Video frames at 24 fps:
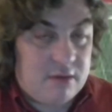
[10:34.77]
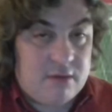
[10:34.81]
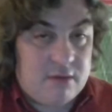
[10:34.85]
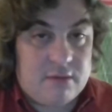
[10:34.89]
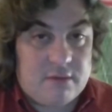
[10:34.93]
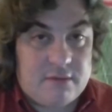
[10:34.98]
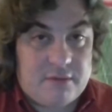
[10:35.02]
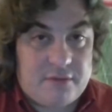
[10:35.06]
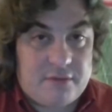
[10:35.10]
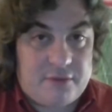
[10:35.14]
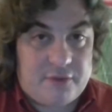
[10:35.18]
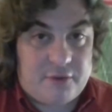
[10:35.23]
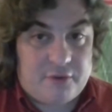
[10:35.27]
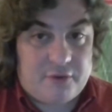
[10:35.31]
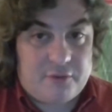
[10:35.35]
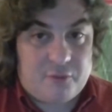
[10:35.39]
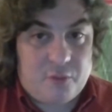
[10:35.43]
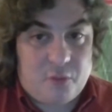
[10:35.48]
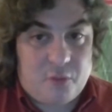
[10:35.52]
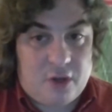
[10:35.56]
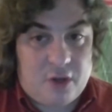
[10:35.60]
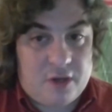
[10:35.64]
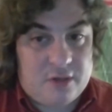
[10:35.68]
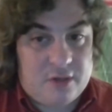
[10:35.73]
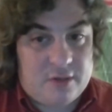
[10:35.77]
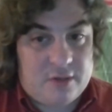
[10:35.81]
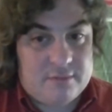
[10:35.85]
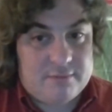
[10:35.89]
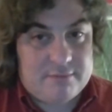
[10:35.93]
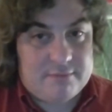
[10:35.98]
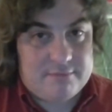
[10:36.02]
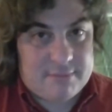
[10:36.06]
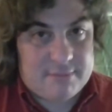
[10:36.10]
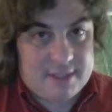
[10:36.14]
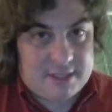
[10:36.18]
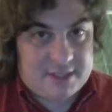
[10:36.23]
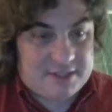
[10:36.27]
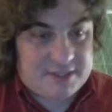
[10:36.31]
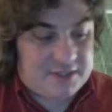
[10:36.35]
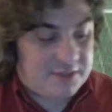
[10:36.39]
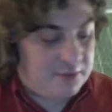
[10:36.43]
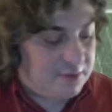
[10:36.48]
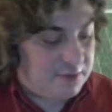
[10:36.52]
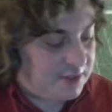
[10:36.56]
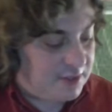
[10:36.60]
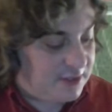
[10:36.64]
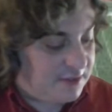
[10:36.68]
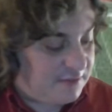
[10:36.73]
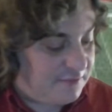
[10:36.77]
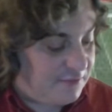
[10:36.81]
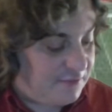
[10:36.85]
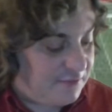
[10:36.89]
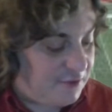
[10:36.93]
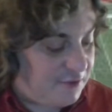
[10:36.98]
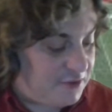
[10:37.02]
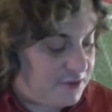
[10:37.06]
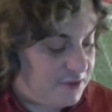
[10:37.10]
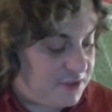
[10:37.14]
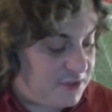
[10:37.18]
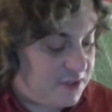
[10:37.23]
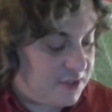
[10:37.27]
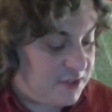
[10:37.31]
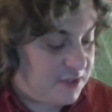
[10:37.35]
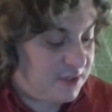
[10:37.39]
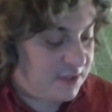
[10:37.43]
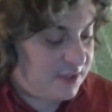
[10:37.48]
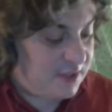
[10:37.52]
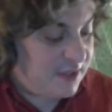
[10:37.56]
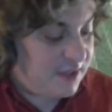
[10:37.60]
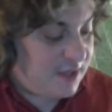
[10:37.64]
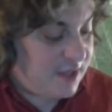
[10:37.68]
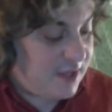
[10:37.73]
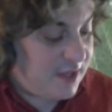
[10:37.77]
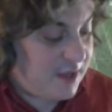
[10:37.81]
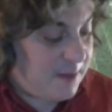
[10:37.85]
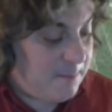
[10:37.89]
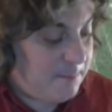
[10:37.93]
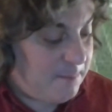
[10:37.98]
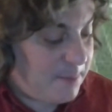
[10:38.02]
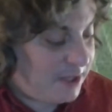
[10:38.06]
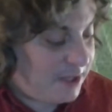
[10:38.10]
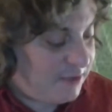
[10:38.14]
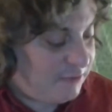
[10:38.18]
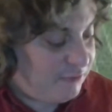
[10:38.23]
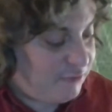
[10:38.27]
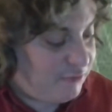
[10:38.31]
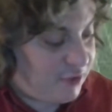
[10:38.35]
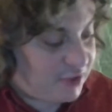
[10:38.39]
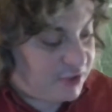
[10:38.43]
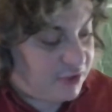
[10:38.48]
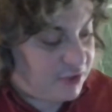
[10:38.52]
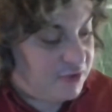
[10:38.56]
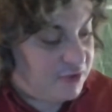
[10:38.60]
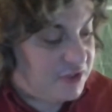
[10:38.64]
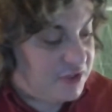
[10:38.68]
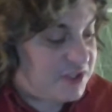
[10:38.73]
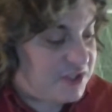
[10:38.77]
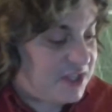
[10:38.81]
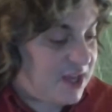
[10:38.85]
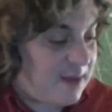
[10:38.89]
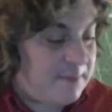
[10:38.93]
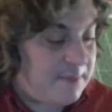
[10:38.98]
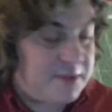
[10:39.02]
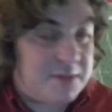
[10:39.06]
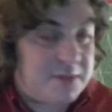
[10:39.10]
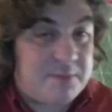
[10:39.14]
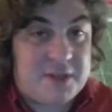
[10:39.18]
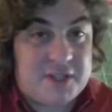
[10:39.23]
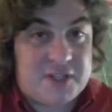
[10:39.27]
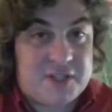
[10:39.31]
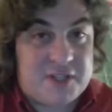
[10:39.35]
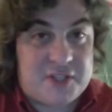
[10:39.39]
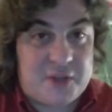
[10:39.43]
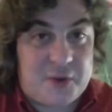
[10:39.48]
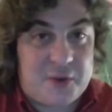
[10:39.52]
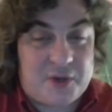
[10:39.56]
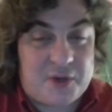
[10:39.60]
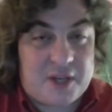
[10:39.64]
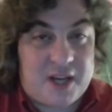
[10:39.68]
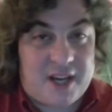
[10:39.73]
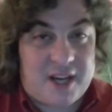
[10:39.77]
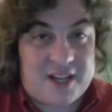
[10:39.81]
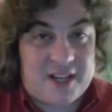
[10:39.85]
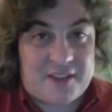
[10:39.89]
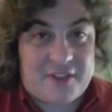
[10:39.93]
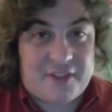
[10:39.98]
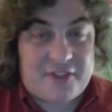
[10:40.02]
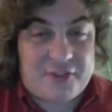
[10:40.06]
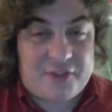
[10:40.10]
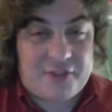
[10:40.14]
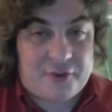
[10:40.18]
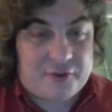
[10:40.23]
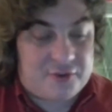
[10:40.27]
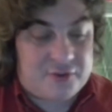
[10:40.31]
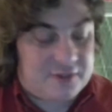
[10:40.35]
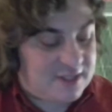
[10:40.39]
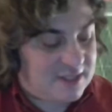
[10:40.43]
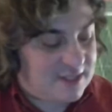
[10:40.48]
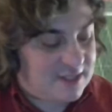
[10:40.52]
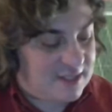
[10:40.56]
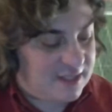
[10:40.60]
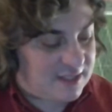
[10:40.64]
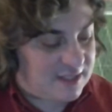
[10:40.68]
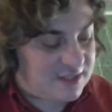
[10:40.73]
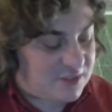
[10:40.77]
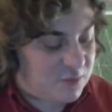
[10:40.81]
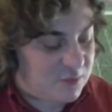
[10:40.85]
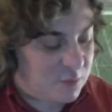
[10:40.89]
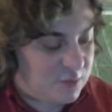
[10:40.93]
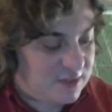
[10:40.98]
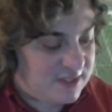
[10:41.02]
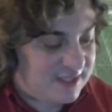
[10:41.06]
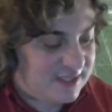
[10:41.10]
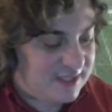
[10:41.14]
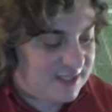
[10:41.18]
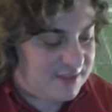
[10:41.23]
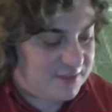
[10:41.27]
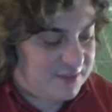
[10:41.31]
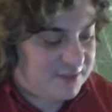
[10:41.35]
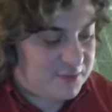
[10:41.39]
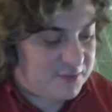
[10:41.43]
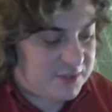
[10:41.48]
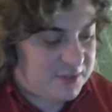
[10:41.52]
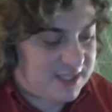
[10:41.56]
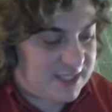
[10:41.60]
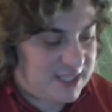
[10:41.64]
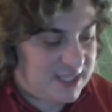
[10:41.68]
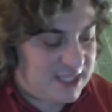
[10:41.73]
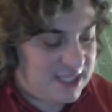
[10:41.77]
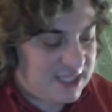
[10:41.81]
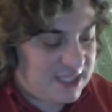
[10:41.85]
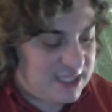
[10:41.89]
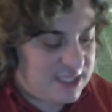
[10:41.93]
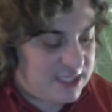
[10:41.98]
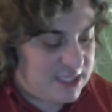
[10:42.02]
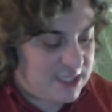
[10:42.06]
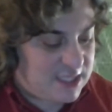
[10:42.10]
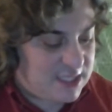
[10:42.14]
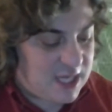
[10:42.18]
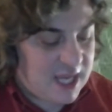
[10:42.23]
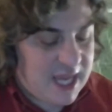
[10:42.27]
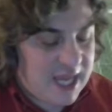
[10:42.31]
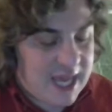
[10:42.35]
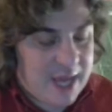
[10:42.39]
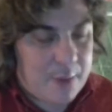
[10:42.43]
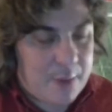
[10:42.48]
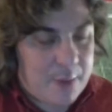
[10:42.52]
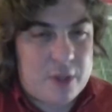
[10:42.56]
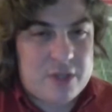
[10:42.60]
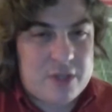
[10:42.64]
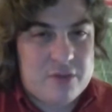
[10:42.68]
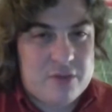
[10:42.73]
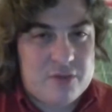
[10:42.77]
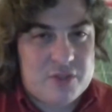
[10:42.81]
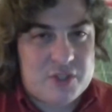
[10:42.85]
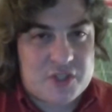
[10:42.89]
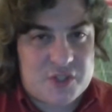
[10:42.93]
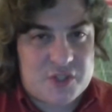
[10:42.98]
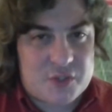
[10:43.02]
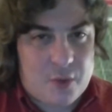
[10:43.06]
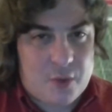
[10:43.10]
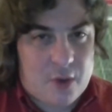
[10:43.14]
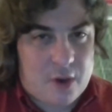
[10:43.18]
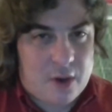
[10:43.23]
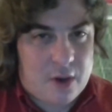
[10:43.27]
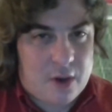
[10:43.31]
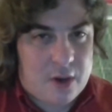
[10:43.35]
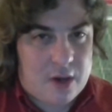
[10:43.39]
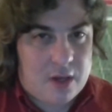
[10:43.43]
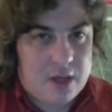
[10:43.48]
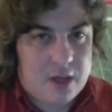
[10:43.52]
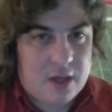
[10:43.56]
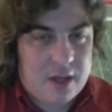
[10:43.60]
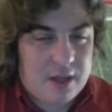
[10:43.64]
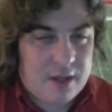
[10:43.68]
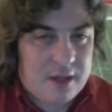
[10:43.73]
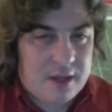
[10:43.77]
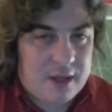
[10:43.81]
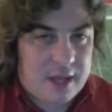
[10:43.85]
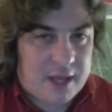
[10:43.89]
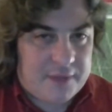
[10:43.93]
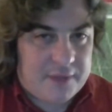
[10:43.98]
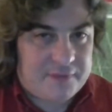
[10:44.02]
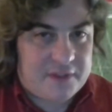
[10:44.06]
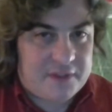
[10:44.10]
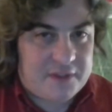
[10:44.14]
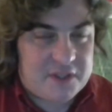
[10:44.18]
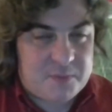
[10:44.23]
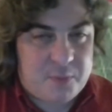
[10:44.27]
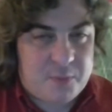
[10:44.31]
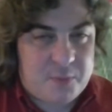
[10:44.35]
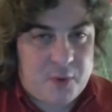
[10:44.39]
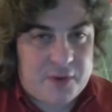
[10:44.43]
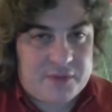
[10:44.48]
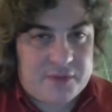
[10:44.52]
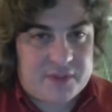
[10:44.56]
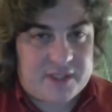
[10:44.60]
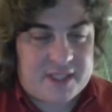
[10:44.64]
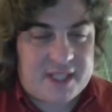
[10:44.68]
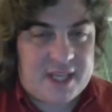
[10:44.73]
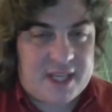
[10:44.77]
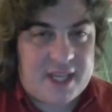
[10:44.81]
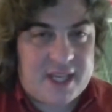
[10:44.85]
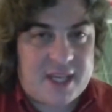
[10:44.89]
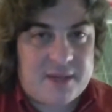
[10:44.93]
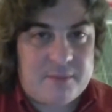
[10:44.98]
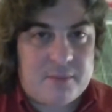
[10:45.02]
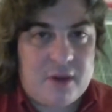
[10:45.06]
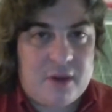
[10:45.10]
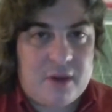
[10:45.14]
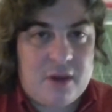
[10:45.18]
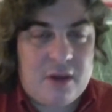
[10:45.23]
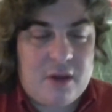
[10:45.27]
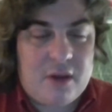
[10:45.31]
3rd and 1. Minnesota converts. But Rutgers stops Minnesota on a 3rd and 6. Once again, those keys. And what you saw at this point in the game